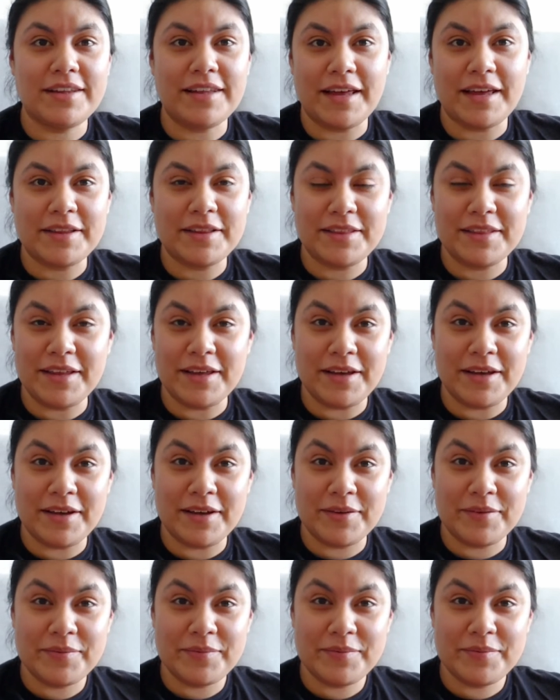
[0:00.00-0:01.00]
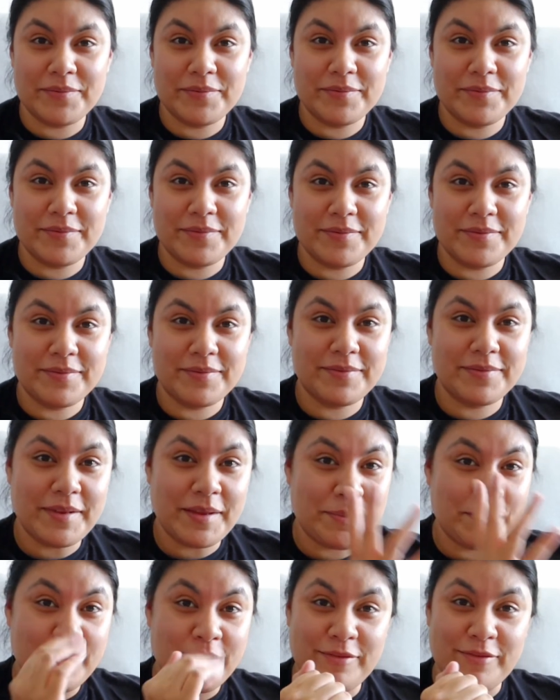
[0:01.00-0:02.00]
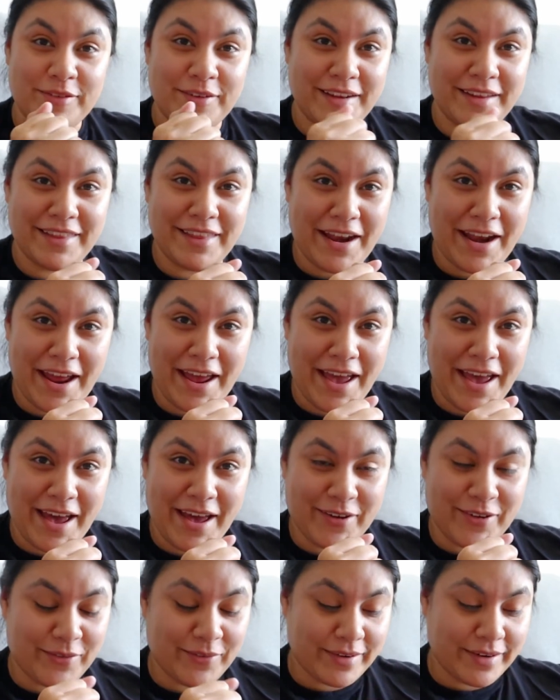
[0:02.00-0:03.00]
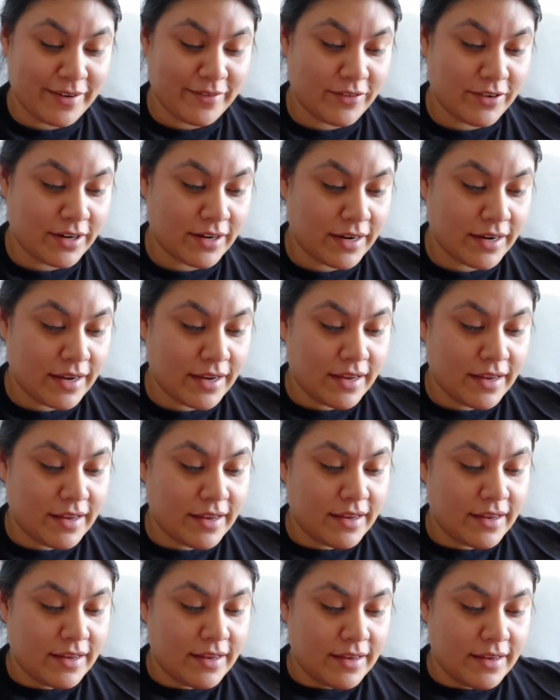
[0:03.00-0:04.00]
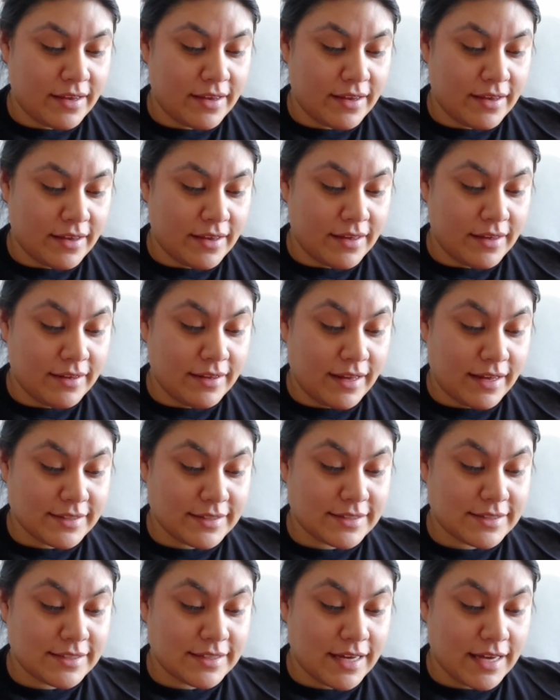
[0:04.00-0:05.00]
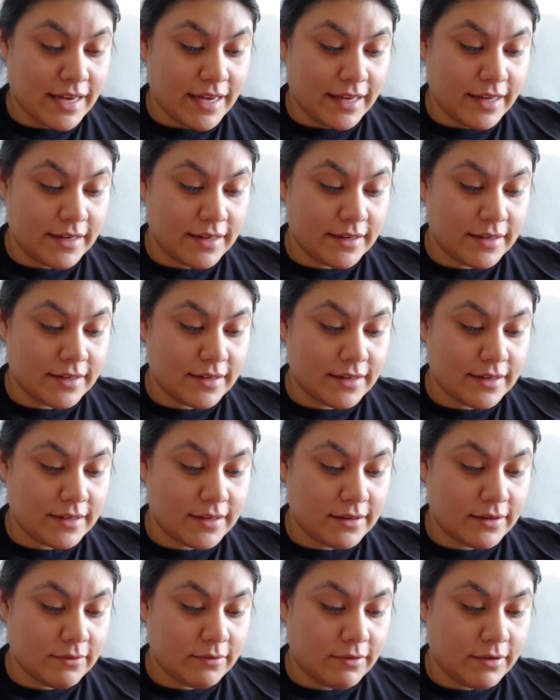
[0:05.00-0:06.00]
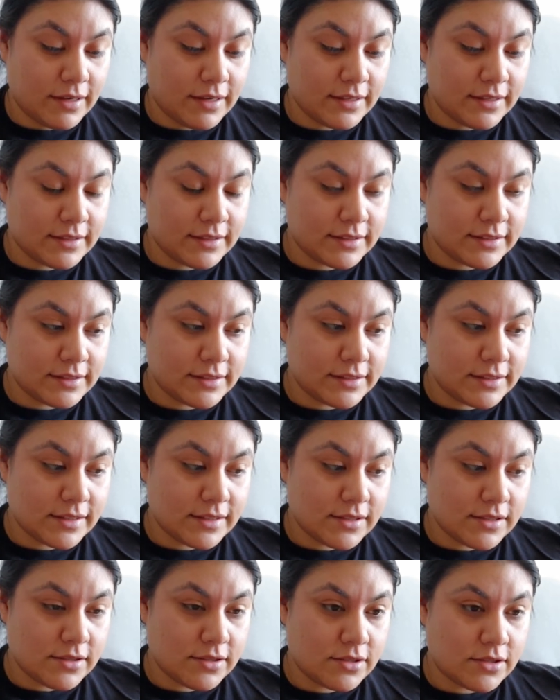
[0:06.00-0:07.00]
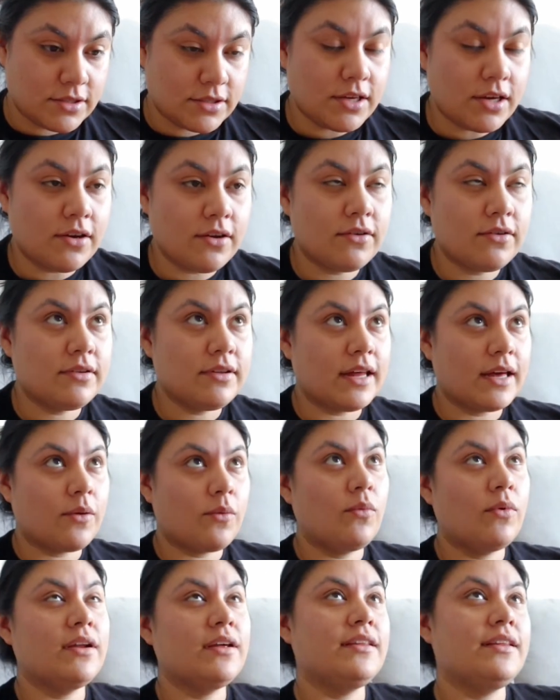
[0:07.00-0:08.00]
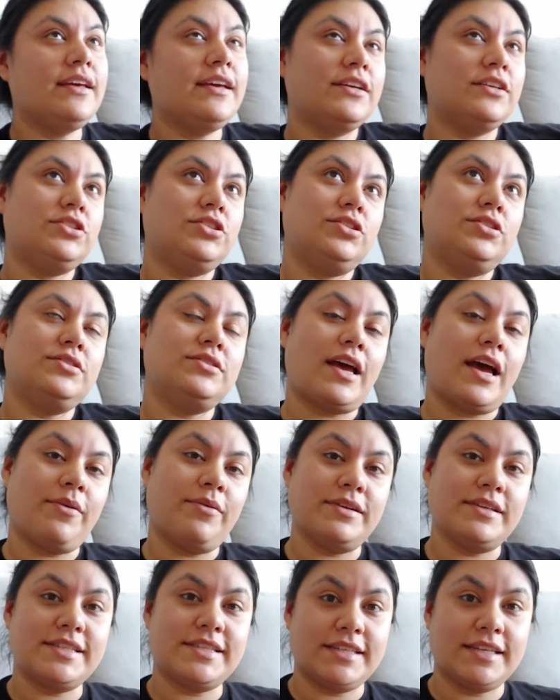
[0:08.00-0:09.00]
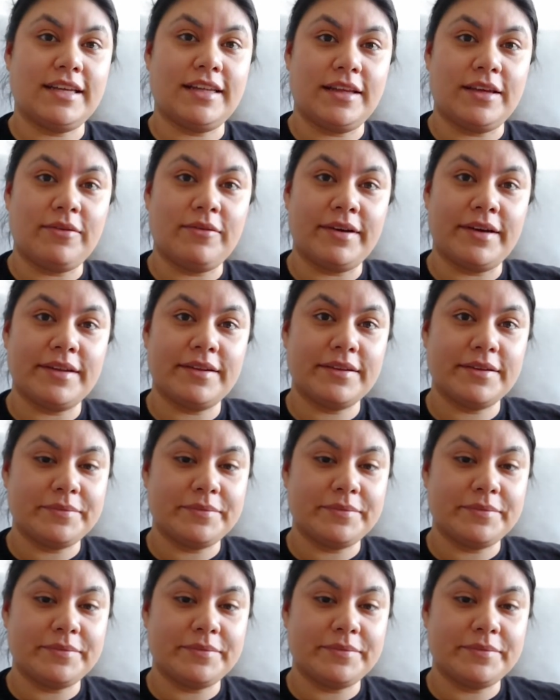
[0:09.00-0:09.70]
like the epiphany that I had or whatever last night was, so like one of the issues I was dealing with